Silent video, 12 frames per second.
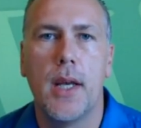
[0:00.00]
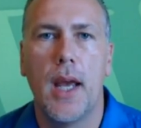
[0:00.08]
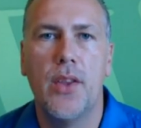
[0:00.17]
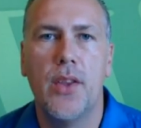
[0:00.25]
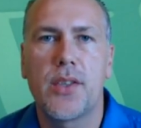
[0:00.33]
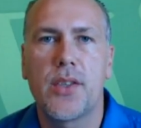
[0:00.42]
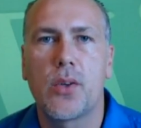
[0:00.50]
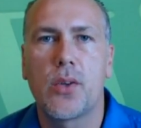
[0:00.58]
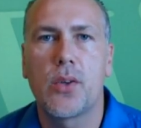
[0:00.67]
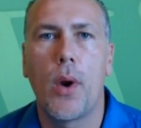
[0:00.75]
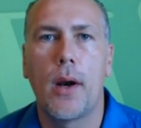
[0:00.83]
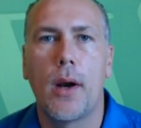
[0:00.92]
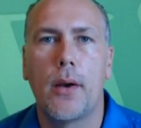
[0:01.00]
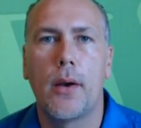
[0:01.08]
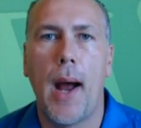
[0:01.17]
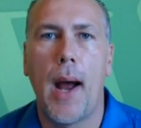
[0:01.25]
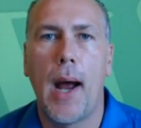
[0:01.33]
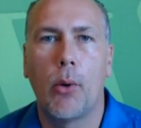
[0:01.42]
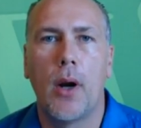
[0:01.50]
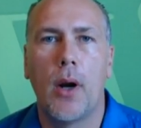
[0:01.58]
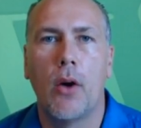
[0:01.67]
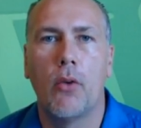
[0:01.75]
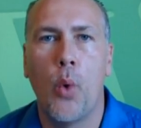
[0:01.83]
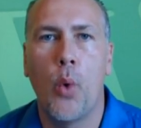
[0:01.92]
and this is where the power
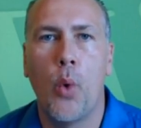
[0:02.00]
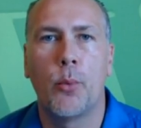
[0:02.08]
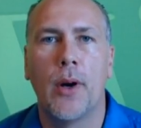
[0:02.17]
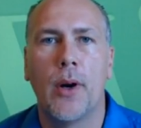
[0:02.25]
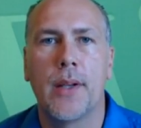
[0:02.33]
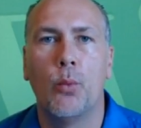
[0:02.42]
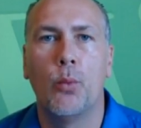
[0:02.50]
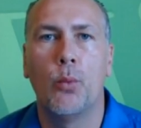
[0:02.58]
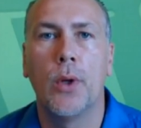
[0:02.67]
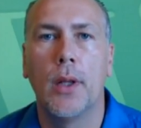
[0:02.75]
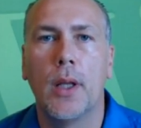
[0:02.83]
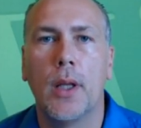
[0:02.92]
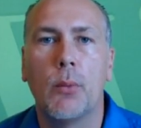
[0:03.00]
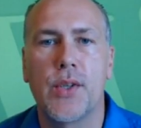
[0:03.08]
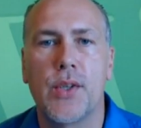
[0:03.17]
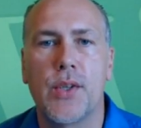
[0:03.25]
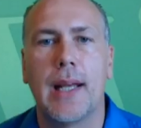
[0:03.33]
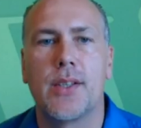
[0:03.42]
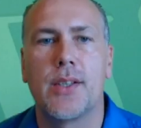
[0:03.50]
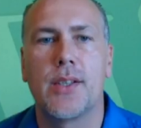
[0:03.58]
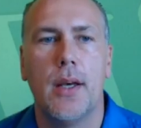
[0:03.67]
of WordPress really resides.